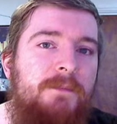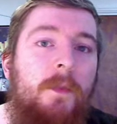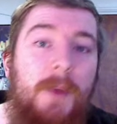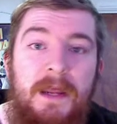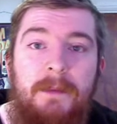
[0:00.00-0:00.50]

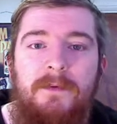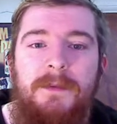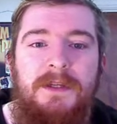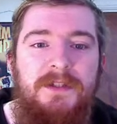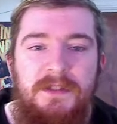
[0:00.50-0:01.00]
more playable,
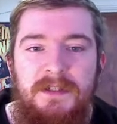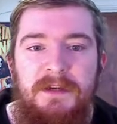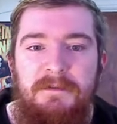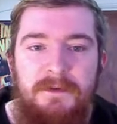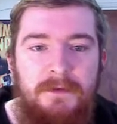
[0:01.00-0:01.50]
because
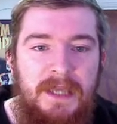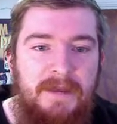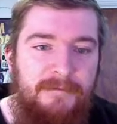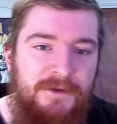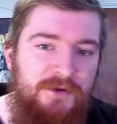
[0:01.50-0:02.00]
if you were
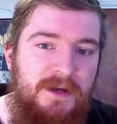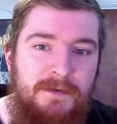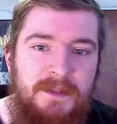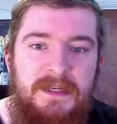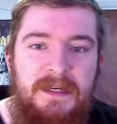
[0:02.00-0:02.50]
getting frustrated
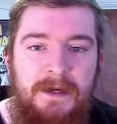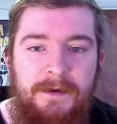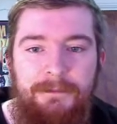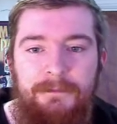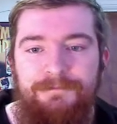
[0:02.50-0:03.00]
with the
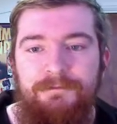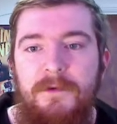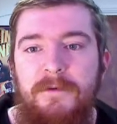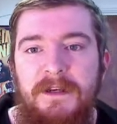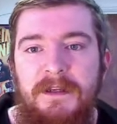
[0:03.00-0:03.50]

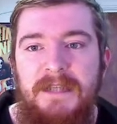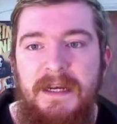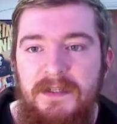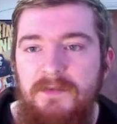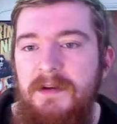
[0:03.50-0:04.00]
moving the
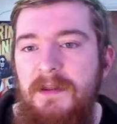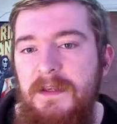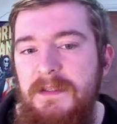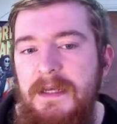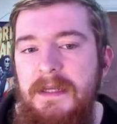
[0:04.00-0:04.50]
tanks around and
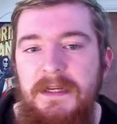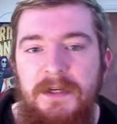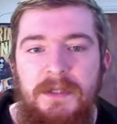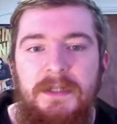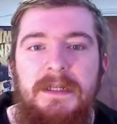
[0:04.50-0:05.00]
things like that, then you
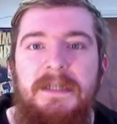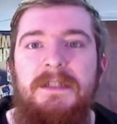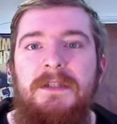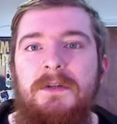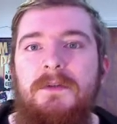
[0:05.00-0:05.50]
could at
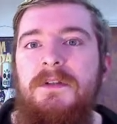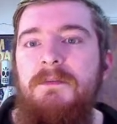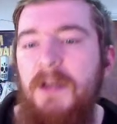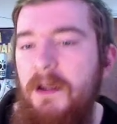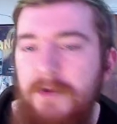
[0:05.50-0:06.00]
least do
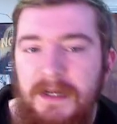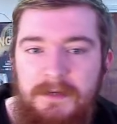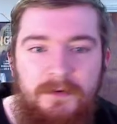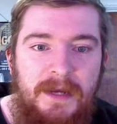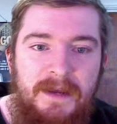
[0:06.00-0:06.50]
some colouring
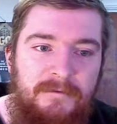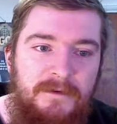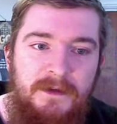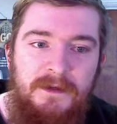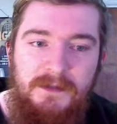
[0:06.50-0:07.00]
in or
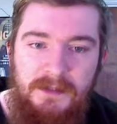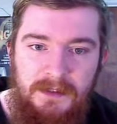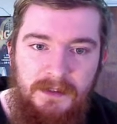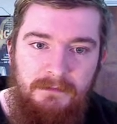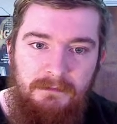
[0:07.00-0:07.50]
whatever
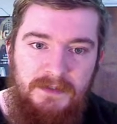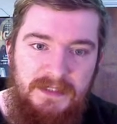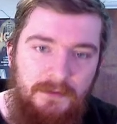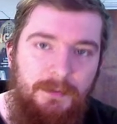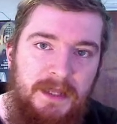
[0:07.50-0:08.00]
to
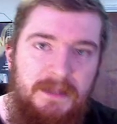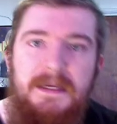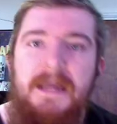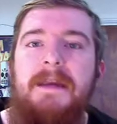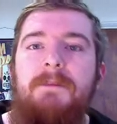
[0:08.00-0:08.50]
still play the
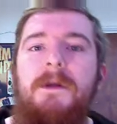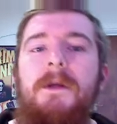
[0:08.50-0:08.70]
game,